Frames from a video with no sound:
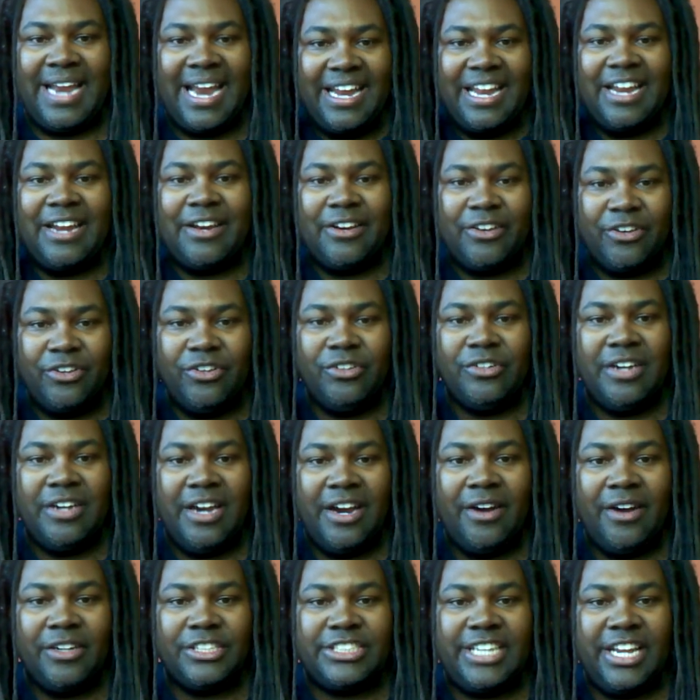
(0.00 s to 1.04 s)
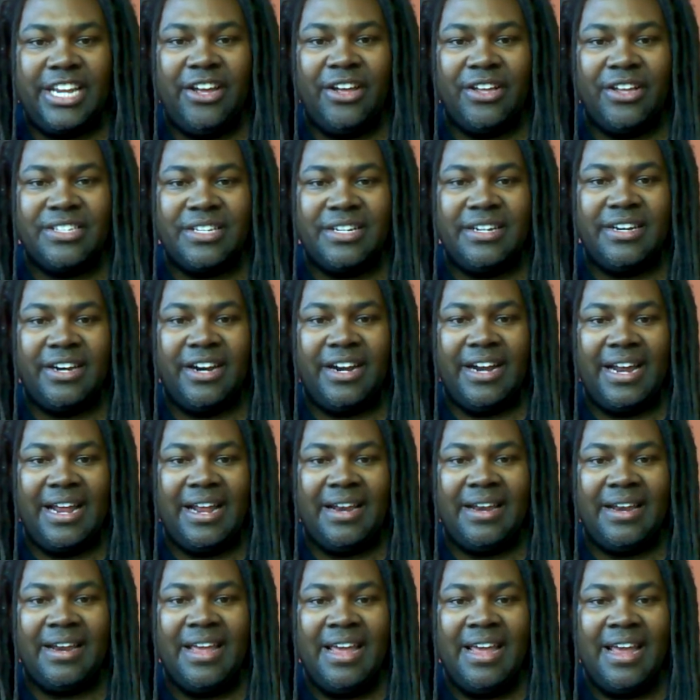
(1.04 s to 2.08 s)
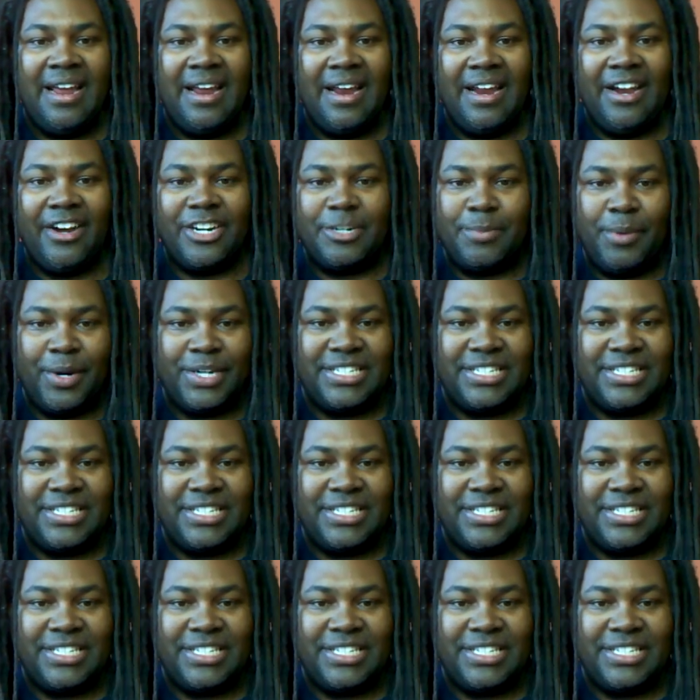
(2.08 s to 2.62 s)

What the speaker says: Their skills and their